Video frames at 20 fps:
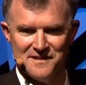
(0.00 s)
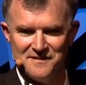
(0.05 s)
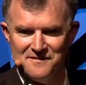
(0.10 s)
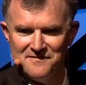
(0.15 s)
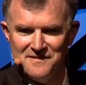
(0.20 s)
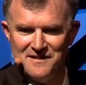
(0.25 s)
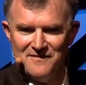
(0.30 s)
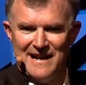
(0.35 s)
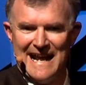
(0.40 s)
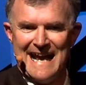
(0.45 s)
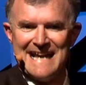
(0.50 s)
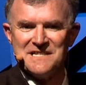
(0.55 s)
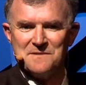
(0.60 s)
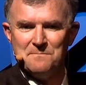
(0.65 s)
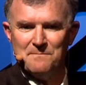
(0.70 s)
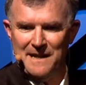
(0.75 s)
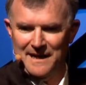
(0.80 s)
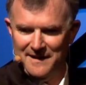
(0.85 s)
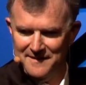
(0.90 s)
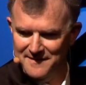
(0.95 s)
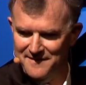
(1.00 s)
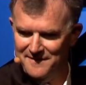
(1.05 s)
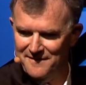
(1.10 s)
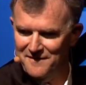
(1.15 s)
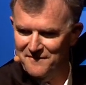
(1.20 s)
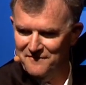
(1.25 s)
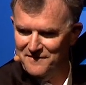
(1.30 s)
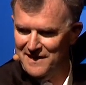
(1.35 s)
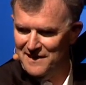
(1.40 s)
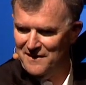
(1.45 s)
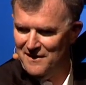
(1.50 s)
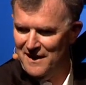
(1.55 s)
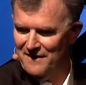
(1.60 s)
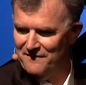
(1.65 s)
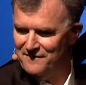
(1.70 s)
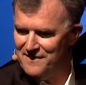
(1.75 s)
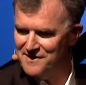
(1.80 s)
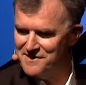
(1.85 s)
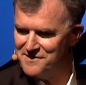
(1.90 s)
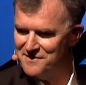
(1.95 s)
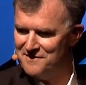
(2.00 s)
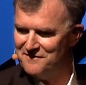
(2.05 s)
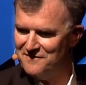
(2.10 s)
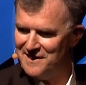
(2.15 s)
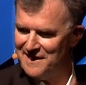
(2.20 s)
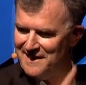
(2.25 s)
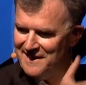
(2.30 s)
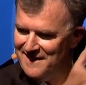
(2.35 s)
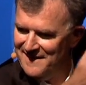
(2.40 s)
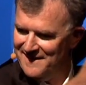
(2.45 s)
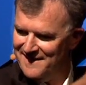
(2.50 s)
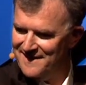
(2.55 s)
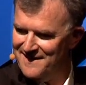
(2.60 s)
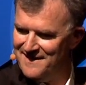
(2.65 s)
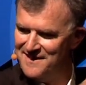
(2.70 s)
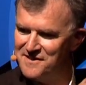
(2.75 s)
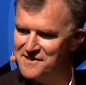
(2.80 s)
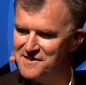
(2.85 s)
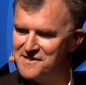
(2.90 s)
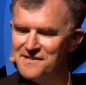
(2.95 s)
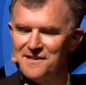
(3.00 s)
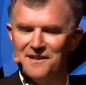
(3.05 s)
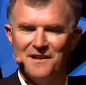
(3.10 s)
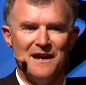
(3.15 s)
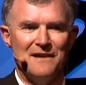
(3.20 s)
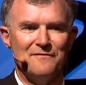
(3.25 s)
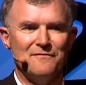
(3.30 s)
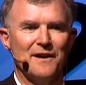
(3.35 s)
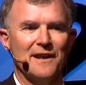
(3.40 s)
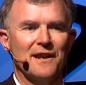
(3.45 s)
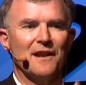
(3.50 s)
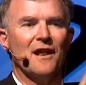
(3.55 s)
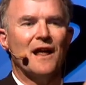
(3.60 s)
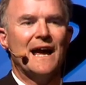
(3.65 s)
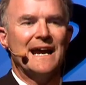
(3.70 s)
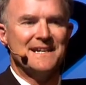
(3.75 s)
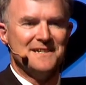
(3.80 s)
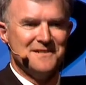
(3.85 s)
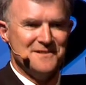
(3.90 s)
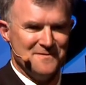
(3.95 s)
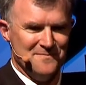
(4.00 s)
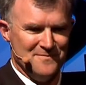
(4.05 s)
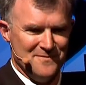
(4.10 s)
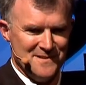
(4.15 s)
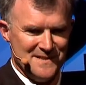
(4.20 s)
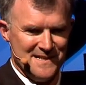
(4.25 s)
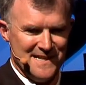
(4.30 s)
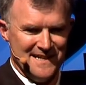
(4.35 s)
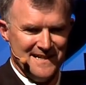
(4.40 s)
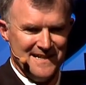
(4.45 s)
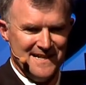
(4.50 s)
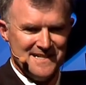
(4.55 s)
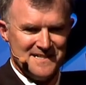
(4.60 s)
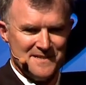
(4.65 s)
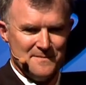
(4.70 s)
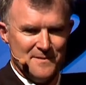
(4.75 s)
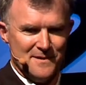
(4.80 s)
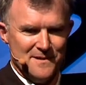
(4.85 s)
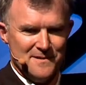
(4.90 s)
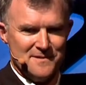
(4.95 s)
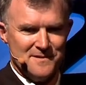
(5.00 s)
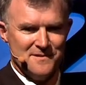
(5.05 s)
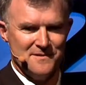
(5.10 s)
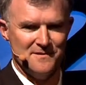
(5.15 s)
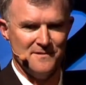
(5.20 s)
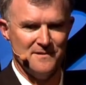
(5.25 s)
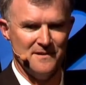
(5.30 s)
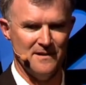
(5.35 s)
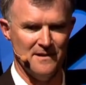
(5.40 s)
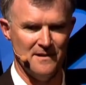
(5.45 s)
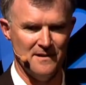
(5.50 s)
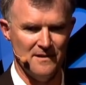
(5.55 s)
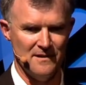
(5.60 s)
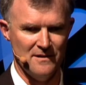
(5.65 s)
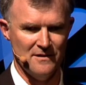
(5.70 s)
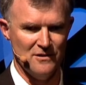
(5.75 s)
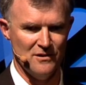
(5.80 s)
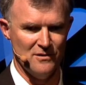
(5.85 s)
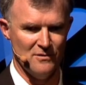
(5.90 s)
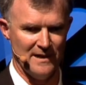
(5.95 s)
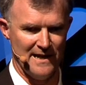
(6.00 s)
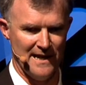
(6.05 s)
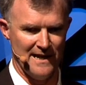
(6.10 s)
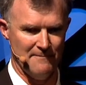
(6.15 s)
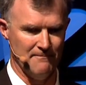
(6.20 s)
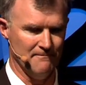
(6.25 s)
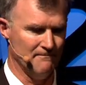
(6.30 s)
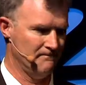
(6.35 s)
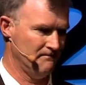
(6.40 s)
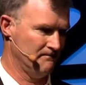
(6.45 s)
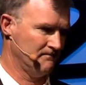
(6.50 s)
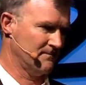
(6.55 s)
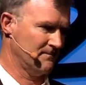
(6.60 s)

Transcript: They're an aspect of their life. They're sort of like a, this is the life I'd like to present as opposed to who I am.